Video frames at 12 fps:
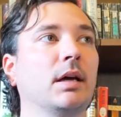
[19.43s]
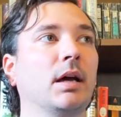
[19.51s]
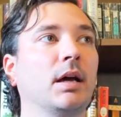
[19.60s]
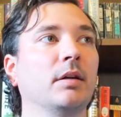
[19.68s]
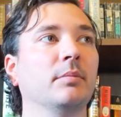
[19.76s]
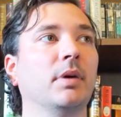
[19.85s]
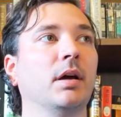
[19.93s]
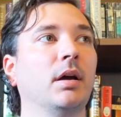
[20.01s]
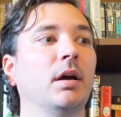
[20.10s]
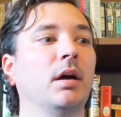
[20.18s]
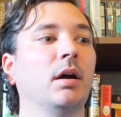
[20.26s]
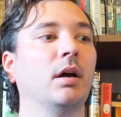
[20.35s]
I'm
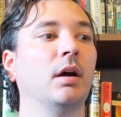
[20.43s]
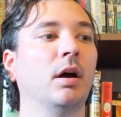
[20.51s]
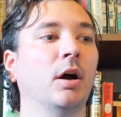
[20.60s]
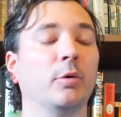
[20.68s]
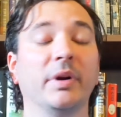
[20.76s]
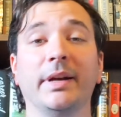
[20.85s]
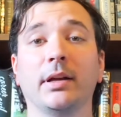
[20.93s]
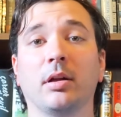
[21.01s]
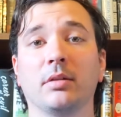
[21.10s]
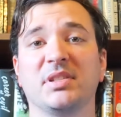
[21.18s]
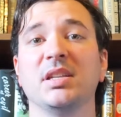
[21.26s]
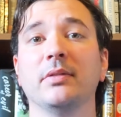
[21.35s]
reading all
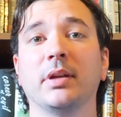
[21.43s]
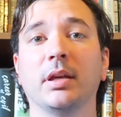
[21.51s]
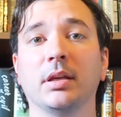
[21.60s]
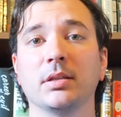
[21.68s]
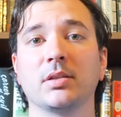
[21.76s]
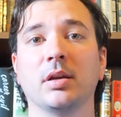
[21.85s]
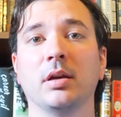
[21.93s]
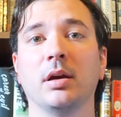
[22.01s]
of Stephen King's